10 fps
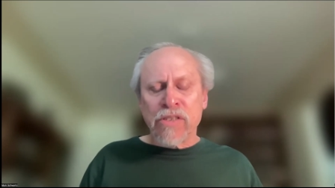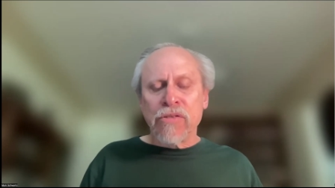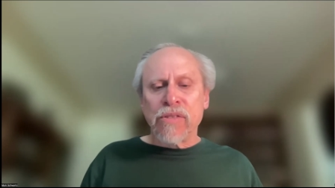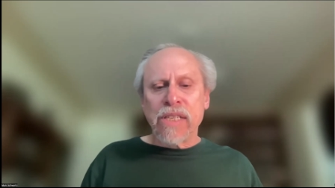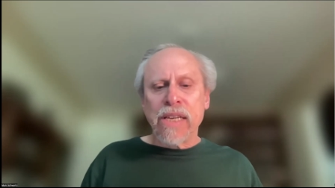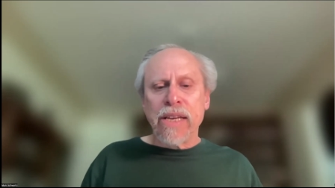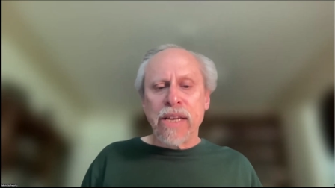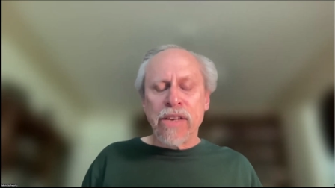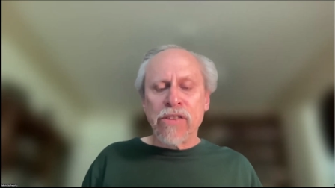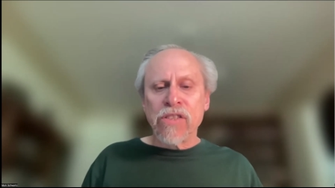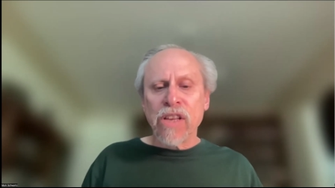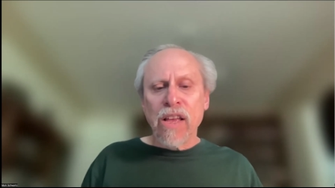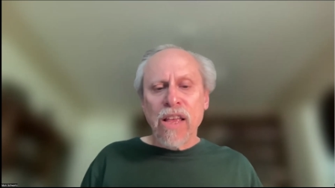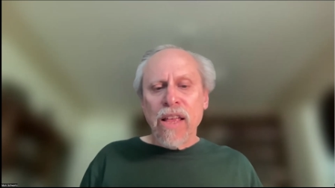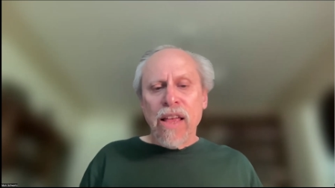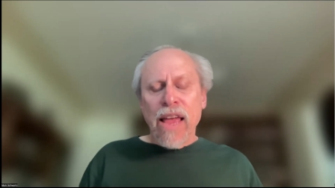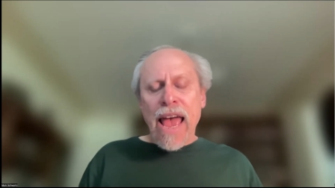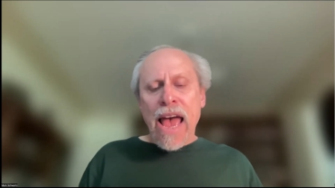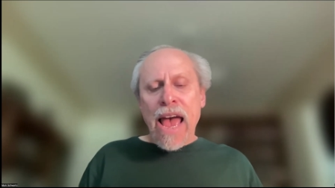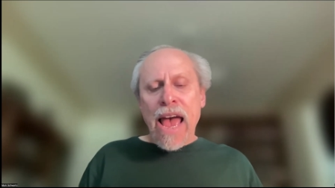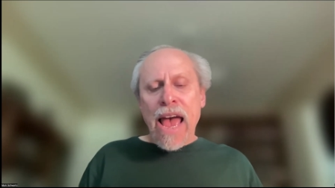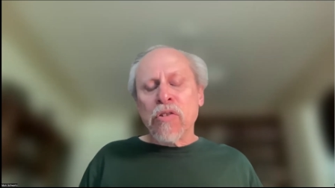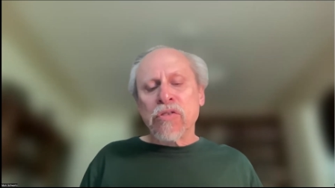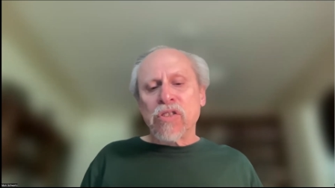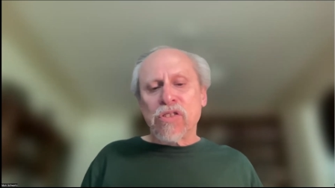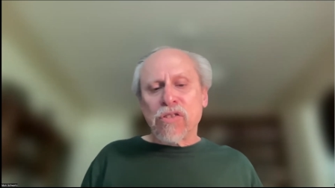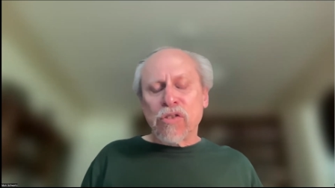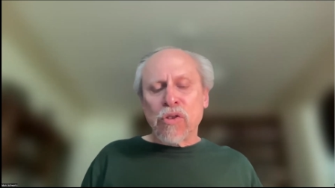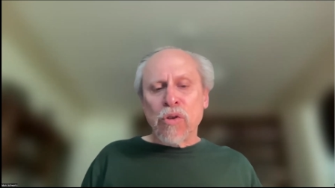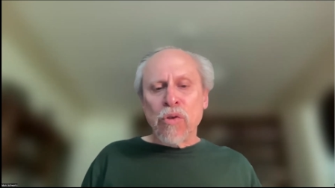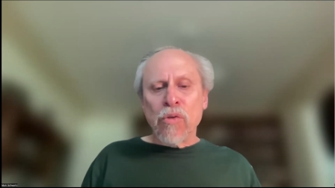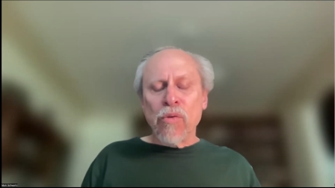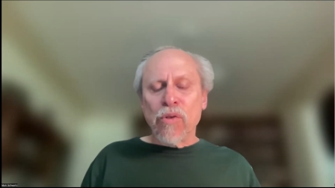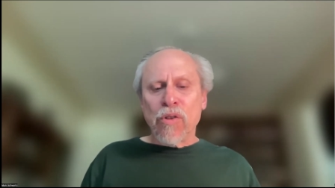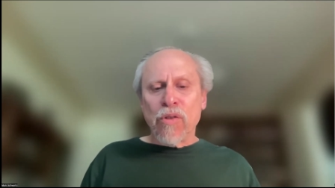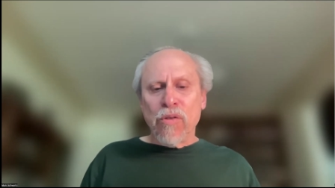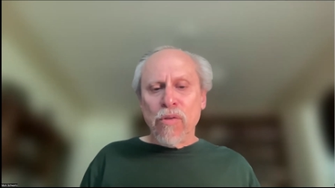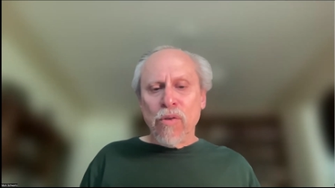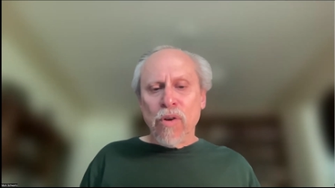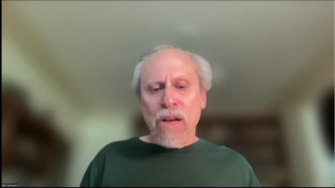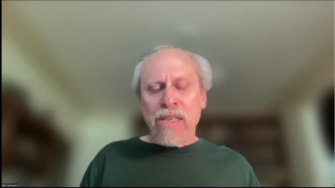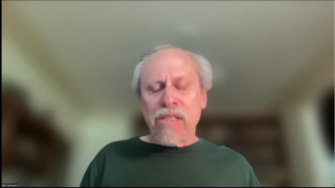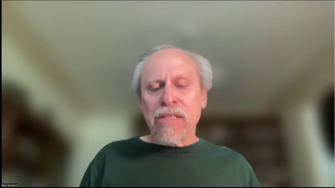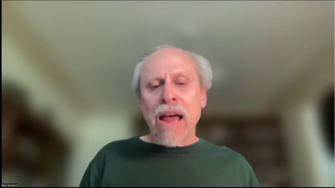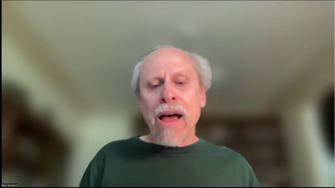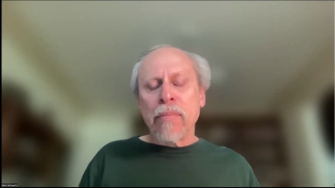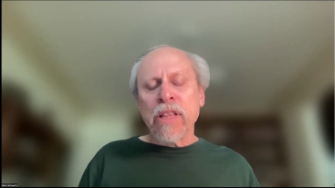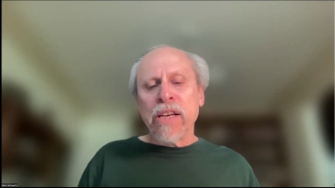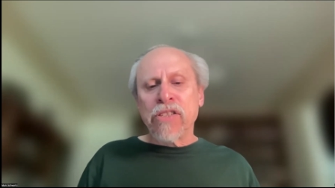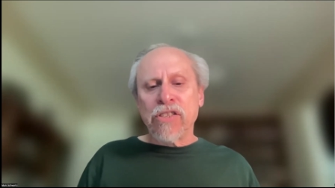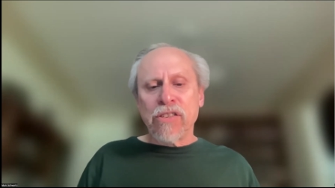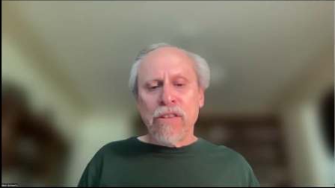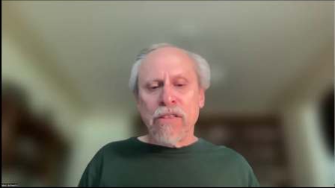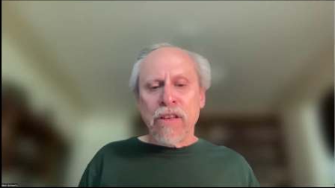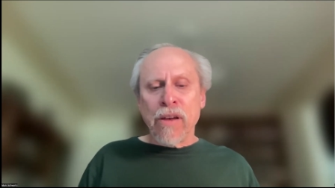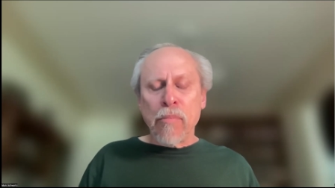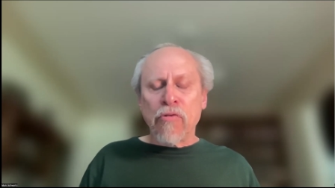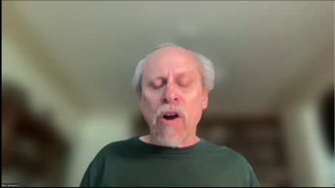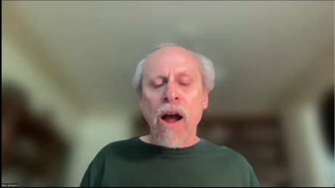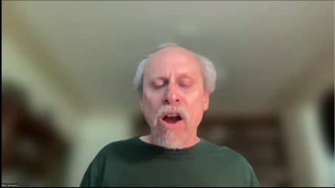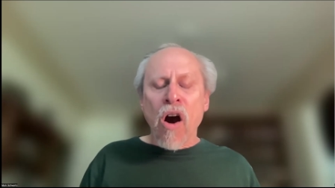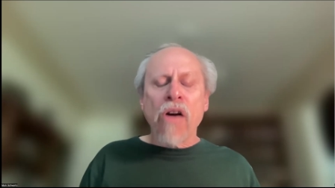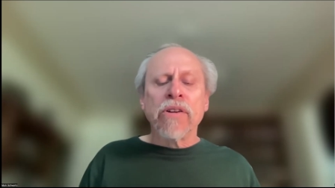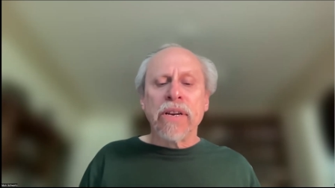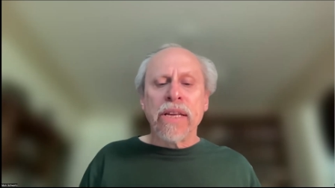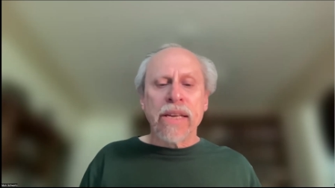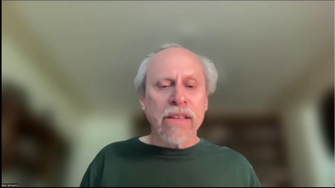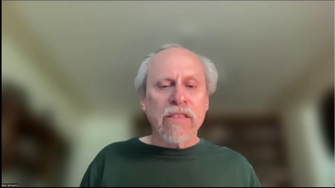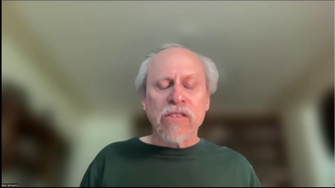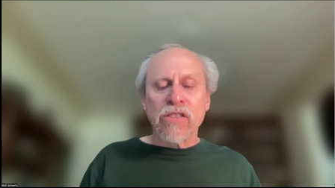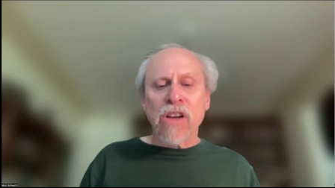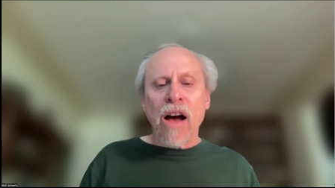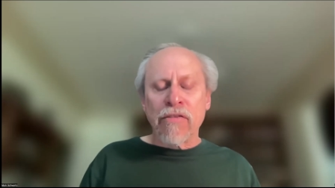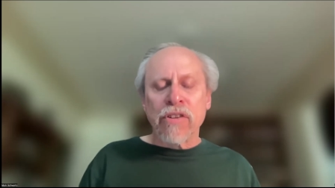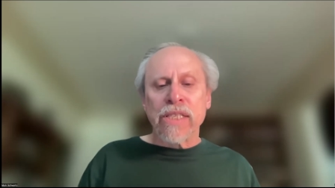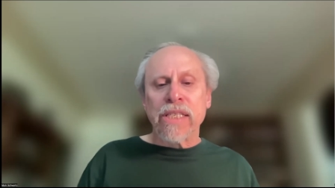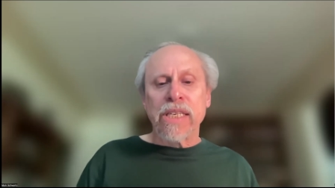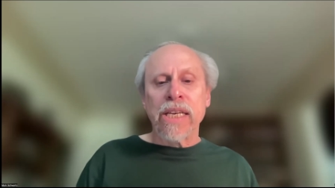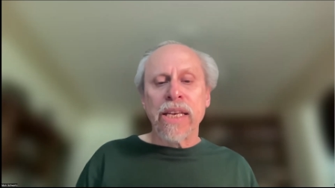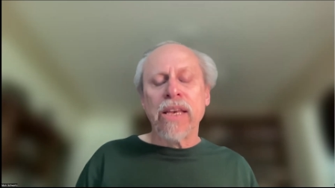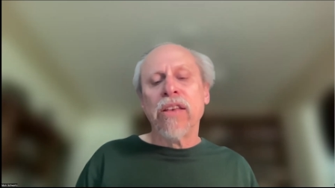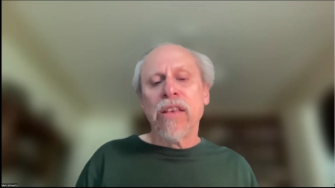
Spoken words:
you see is efforts to establish the priority, the sovereignty